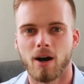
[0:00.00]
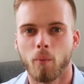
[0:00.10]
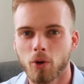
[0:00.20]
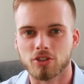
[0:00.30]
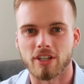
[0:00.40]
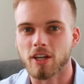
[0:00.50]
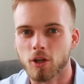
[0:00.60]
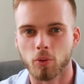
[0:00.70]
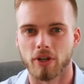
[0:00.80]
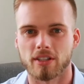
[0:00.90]
what's
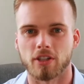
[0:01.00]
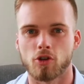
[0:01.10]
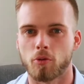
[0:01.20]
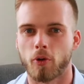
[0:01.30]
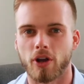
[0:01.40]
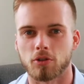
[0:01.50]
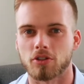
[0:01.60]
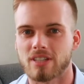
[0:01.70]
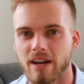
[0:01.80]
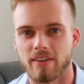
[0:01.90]
included in your product
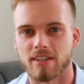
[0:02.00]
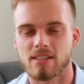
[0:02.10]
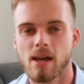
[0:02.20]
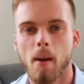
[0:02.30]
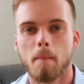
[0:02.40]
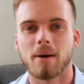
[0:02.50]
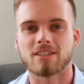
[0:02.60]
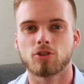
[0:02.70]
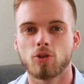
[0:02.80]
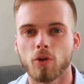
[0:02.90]
or service,
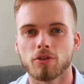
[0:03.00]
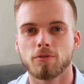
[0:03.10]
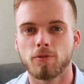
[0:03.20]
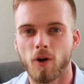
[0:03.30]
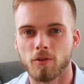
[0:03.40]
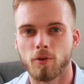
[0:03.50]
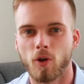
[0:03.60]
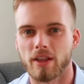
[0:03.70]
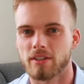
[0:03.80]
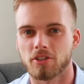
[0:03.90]
but don't
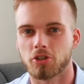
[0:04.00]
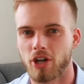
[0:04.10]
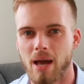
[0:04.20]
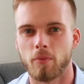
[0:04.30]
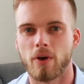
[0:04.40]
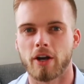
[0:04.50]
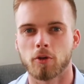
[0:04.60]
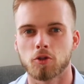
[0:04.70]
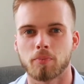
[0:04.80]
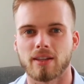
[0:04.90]
fall in the trap where
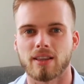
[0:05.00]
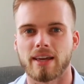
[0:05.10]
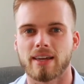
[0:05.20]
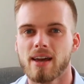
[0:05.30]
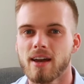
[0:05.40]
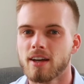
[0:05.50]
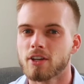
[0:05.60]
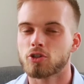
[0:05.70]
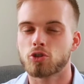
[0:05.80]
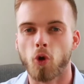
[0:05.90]
you spend like
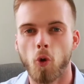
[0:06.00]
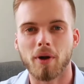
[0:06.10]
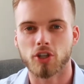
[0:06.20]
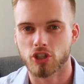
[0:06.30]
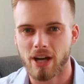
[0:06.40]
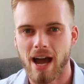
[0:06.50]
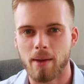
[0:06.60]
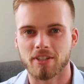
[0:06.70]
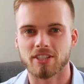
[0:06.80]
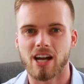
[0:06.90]
so much
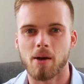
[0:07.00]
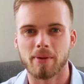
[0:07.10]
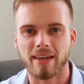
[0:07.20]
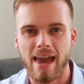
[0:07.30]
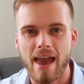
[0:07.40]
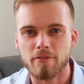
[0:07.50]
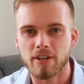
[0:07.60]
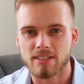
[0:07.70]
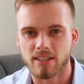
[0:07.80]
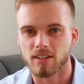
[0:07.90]
time describing
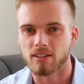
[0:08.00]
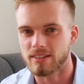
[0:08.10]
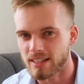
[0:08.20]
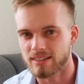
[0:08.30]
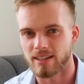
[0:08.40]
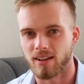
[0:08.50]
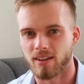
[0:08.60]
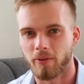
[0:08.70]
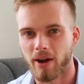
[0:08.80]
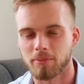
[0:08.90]
every single
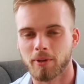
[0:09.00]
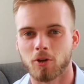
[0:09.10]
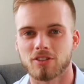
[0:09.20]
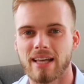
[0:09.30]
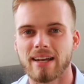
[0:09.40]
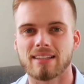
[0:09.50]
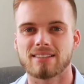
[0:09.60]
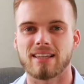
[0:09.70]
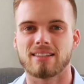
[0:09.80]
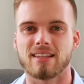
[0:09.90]
detail, right? Because then
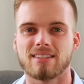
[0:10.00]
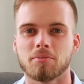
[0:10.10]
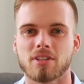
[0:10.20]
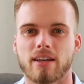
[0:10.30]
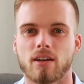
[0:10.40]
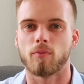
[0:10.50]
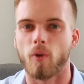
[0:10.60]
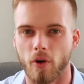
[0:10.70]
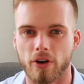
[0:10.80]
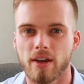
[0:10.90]
it seems
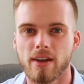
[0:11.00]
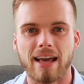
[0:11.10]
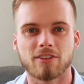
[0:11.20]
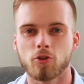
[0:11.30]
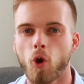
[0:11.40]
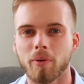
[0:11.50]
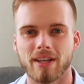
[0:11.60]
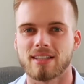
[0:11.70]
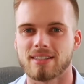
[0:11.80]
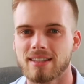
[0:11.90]
work, and
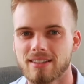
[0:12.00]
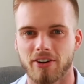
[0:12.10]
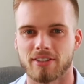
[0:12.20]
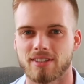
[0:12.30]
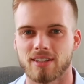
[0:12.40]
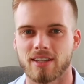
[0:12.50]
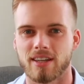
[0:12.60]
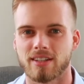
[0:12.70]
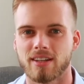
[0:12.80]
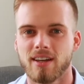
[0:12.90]
nobody is interested
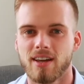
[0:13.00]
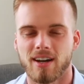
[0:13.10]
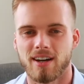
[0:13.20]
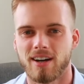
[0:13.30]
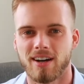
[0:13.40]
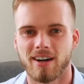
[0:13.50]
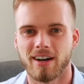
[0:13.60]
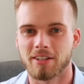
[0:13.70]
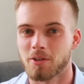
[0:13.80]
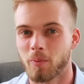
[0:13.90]
in
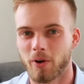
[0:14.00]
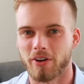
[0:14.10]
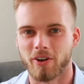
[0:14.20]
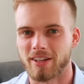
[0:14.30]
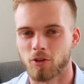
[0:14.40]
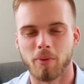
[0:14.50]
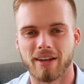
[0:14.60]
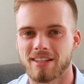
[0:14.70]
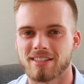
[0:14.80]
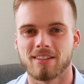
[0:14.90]
the work, right?
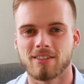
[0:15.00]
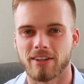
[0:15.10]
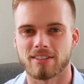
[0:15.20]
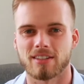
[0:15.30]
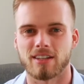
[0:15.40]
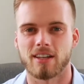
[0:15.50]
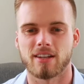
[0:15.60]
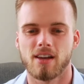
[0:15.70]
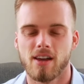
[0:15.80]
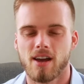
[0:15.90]
Nobody is interested
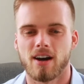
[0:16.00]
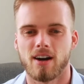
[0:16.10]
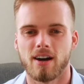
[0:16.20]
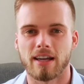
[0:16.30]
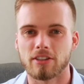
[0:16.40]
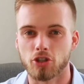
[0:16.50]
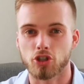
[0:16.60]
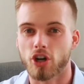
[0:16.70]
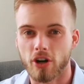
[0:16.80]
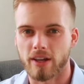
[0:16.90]
in the
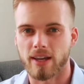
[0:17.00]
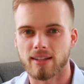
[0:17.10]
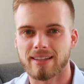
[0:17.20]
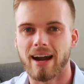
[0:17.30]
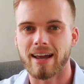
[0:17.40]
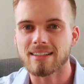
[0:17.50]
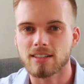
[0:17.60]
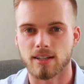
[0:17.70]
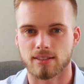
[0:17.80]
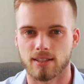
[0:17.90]
journey. They are
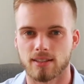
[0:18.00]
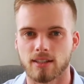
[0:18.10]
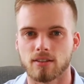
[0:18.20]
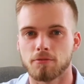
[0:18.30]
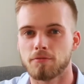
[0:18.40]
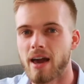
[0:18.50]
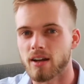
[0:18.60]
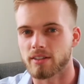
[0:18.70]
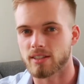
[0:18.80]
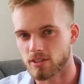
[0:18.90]
interested in the
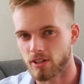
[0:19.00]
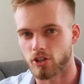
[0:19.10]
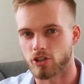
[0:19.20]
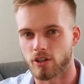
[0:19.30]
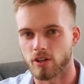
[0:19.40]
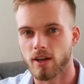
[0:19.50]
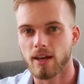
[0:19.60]
final destination.